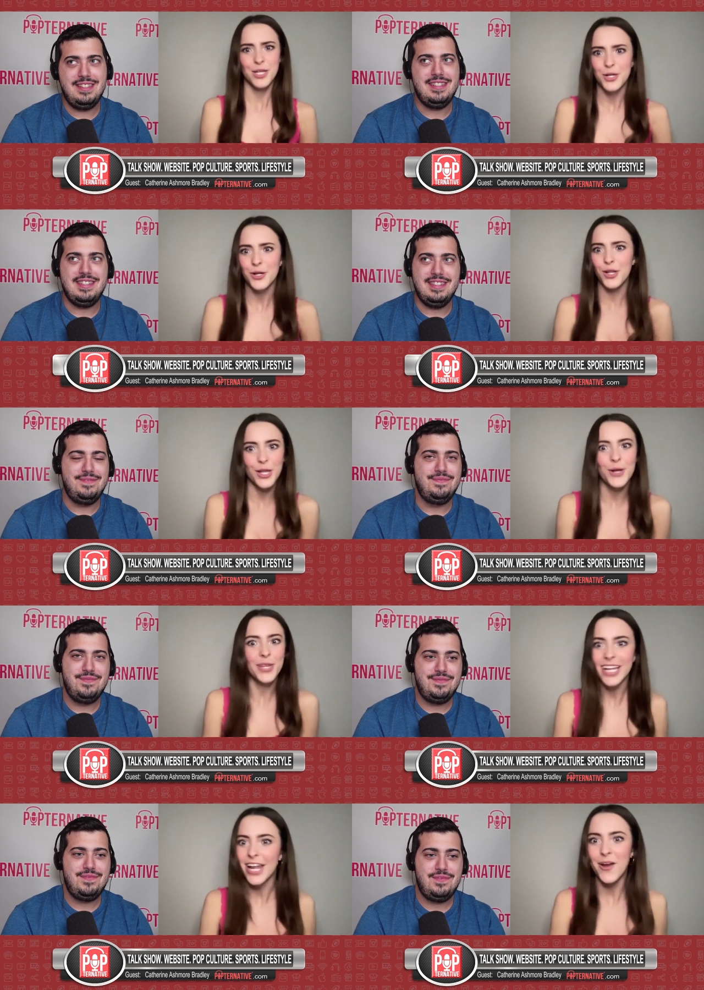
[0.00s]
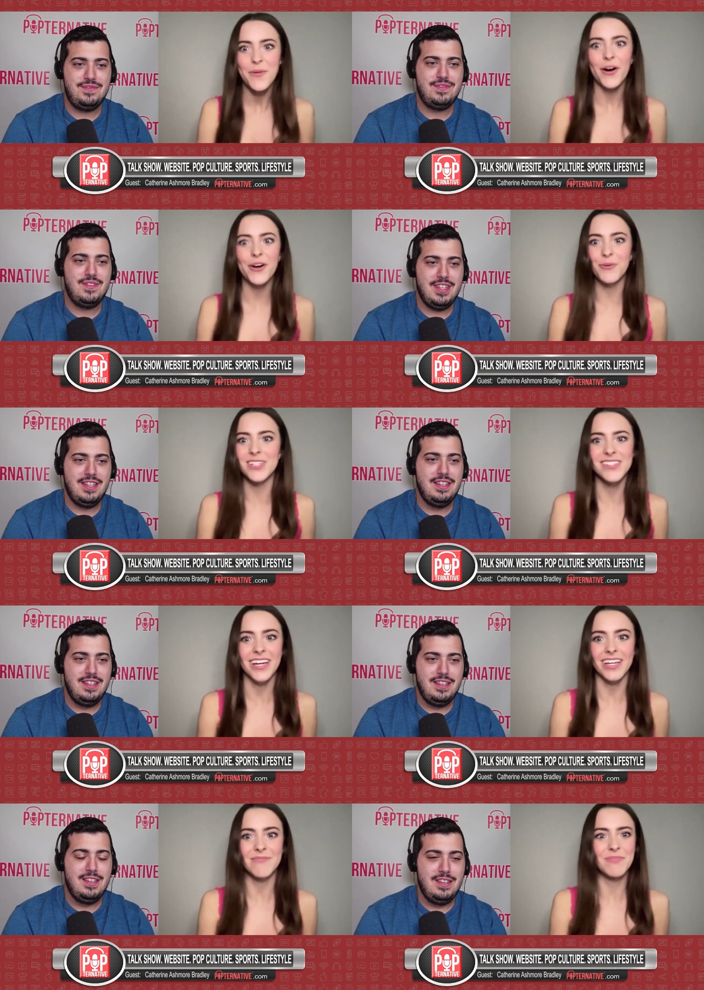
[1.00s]
Speaker 1: you're literally in Harry Potter one
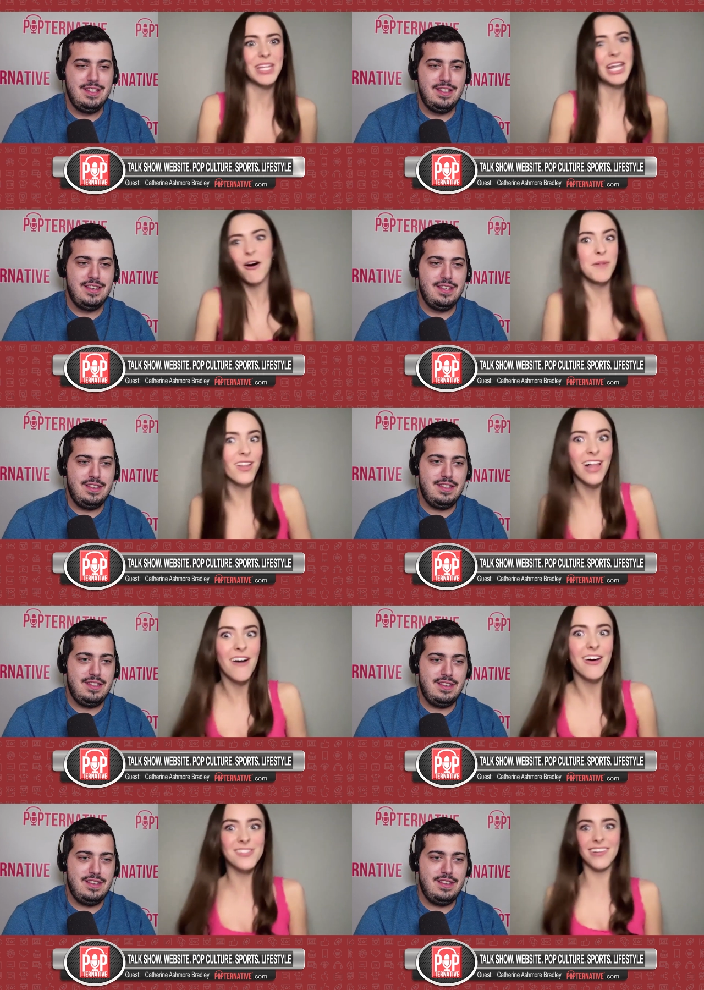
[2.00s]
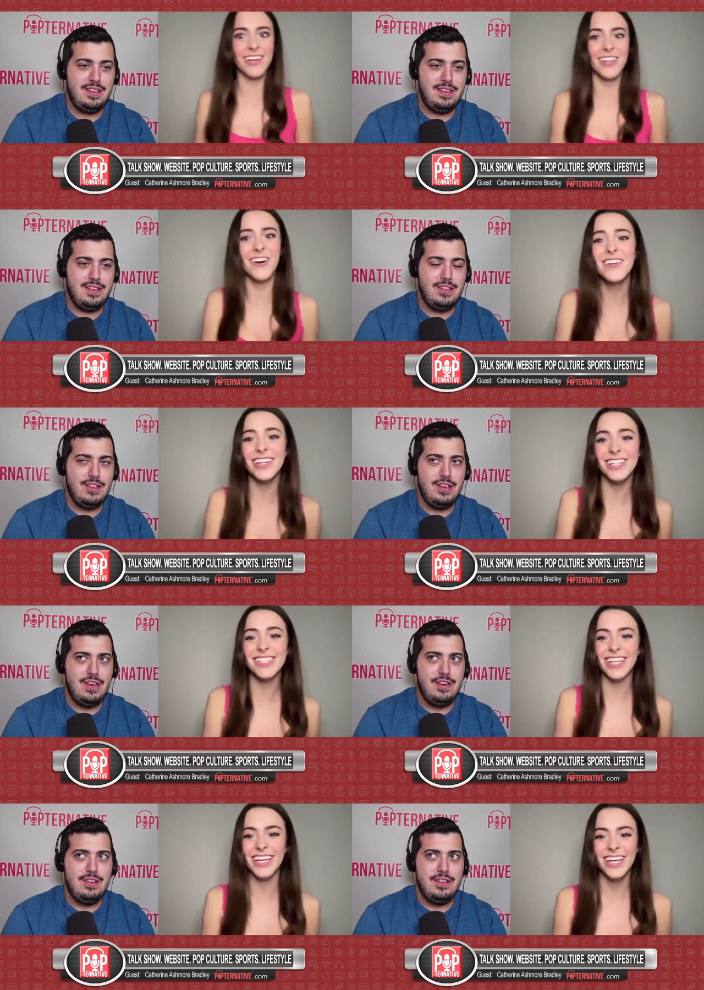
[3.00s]
second, and now I'm in the Loud House on Nickelodeon.
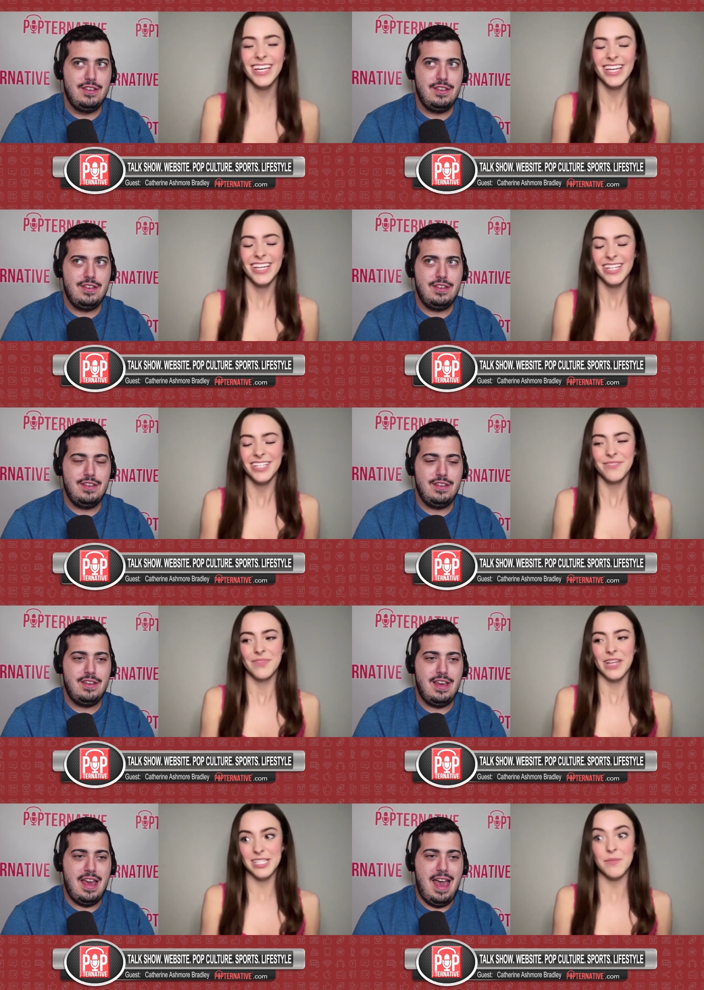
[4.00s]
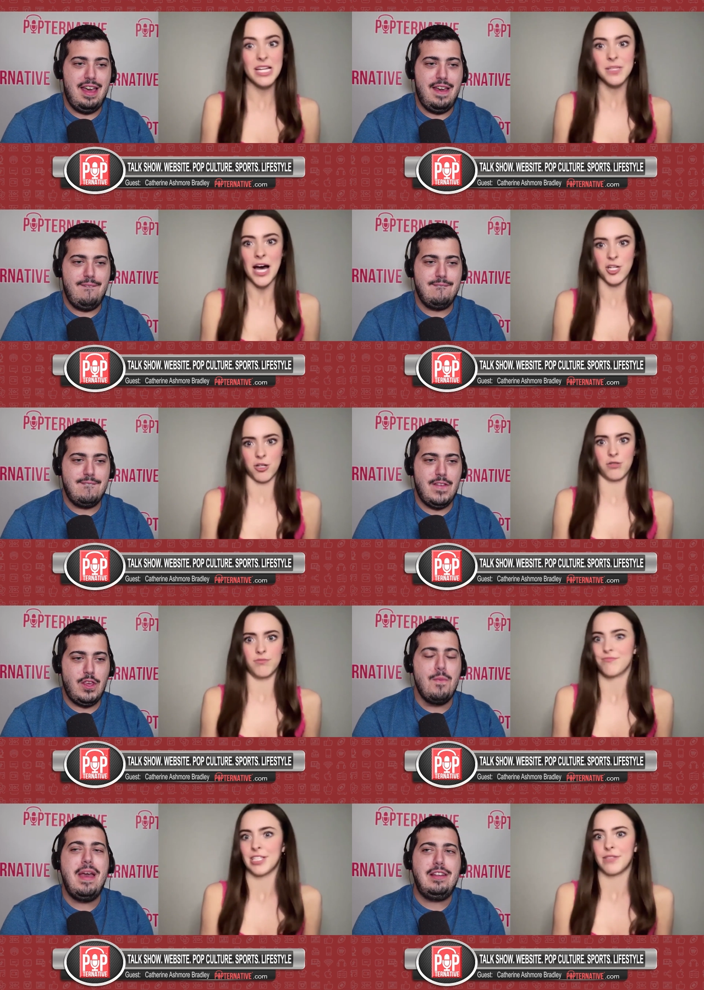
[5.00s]
It's like it's it's magical.
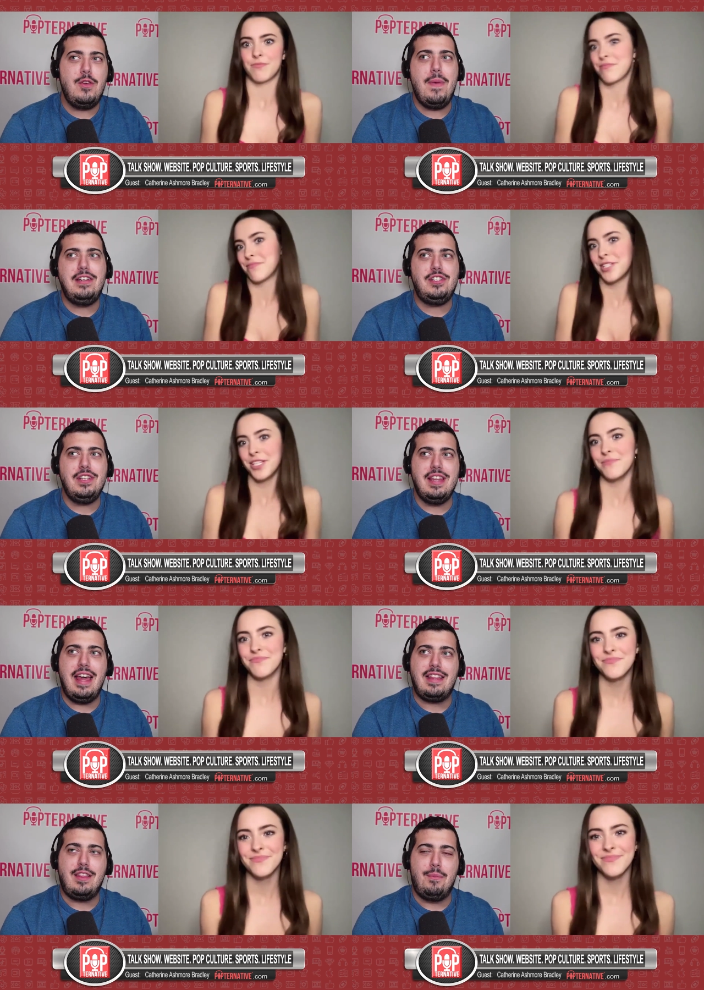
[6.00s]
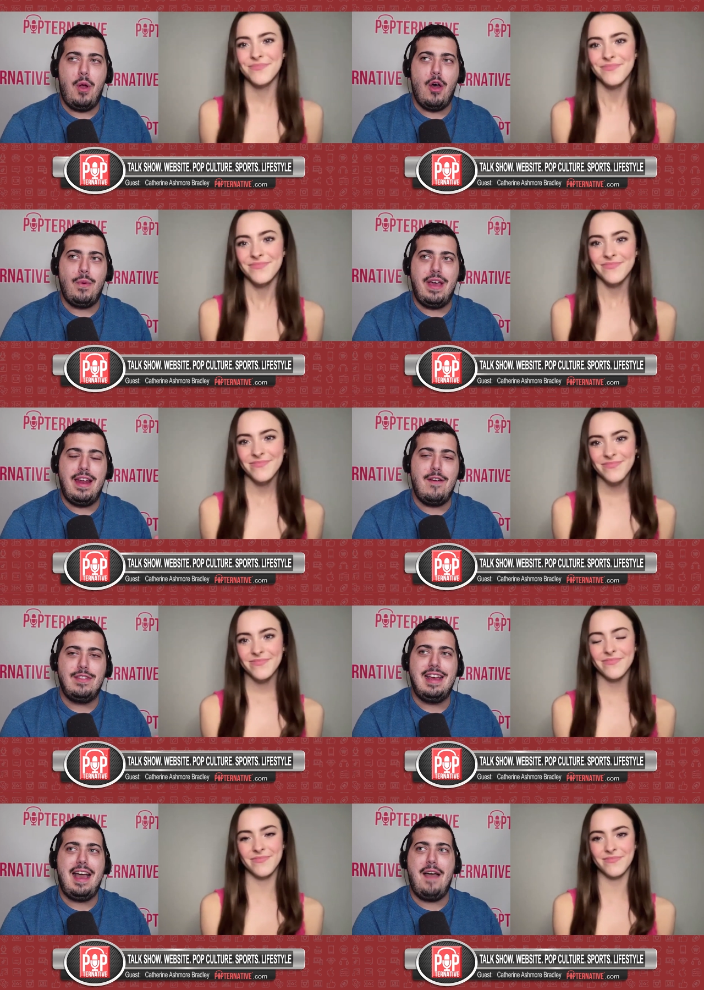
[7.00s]
Speaker 2: You meant you mentioned like the Broadway and
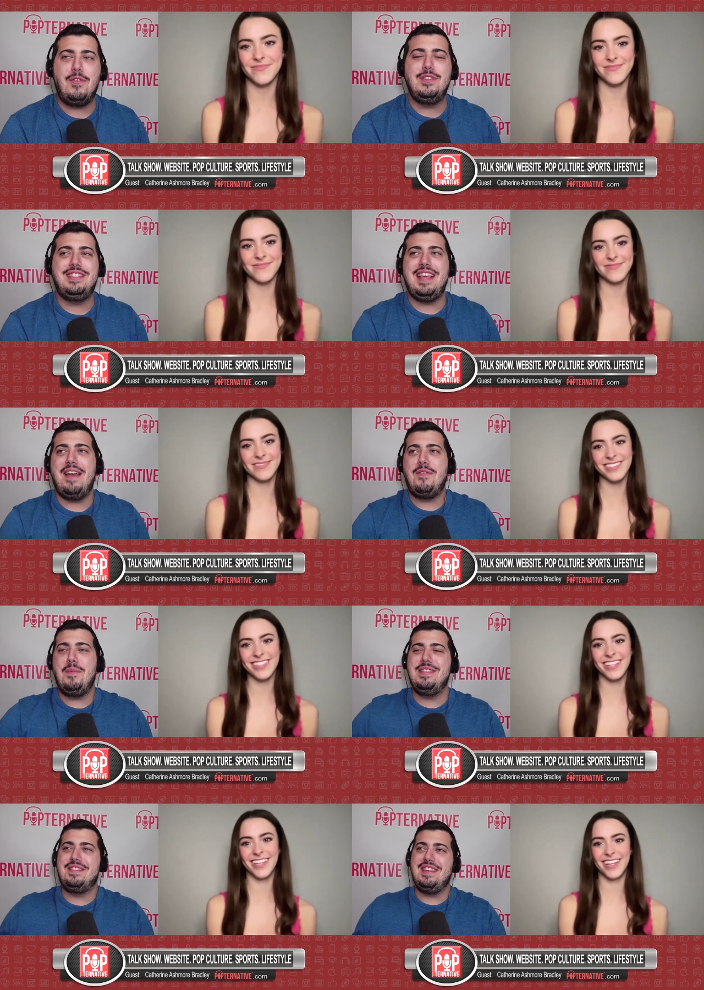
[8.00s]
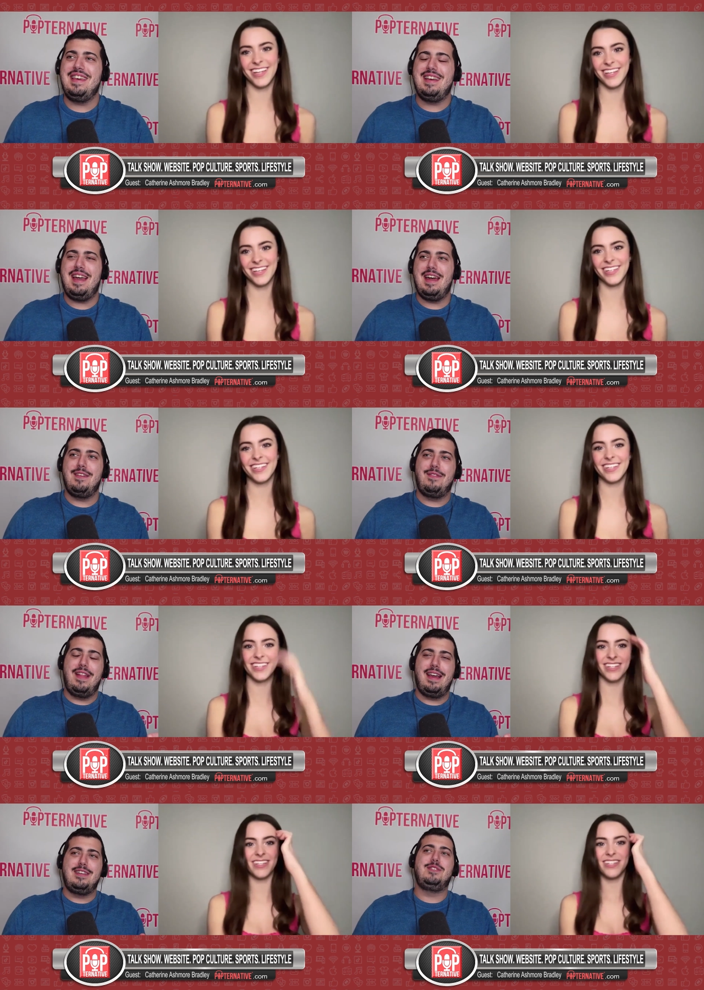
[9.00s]
everything. Have you have you been seeing kind of
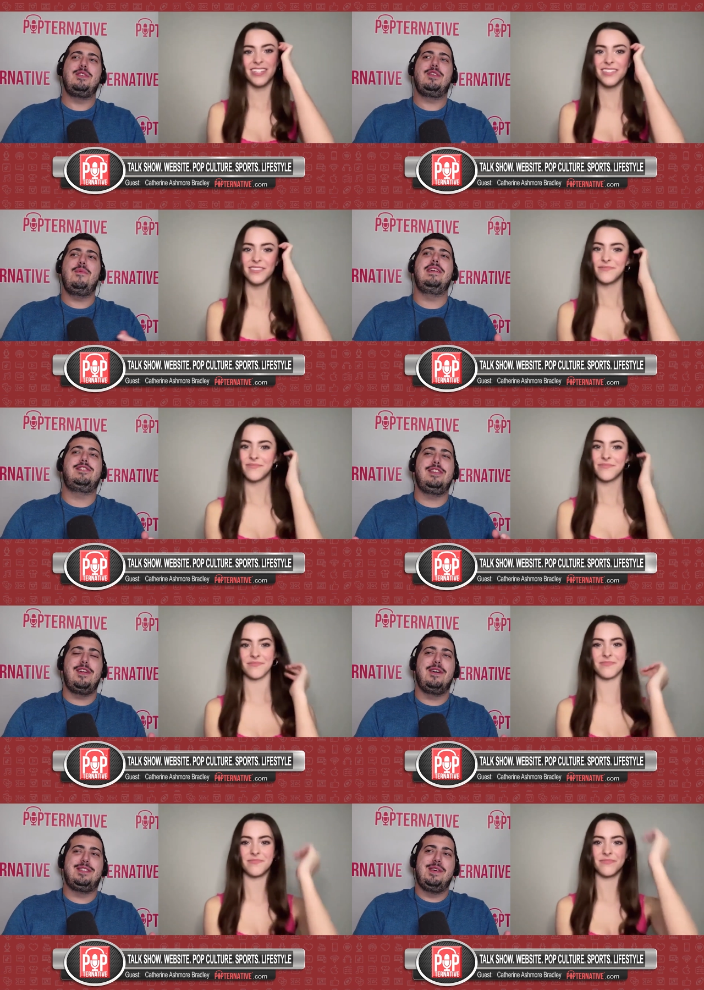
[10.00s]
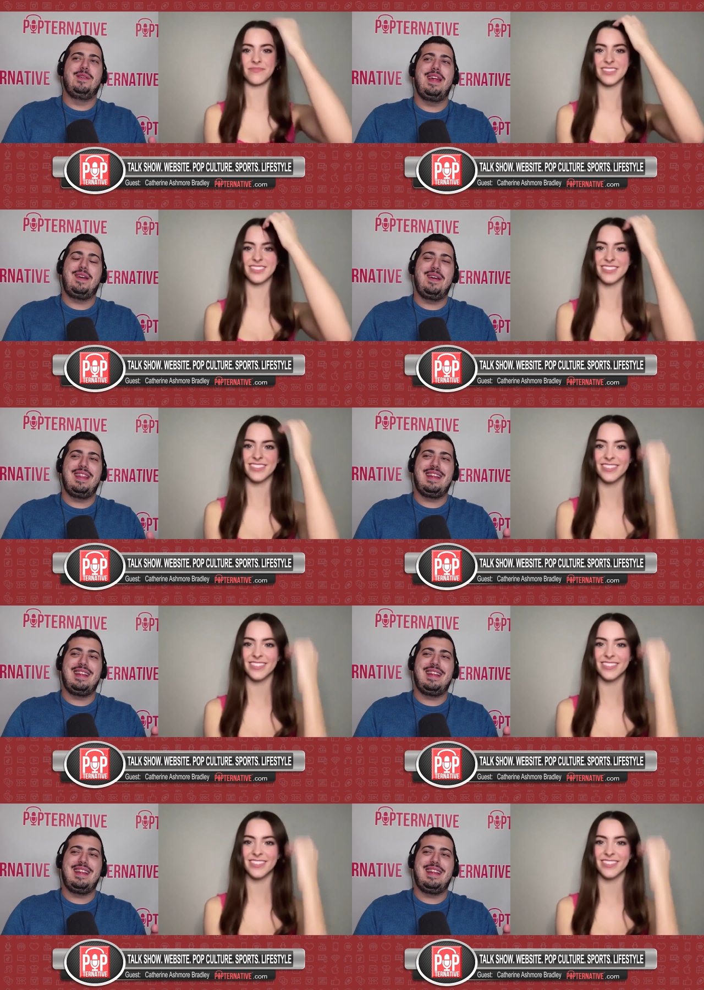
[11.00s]
like because you, you, mentioned also like like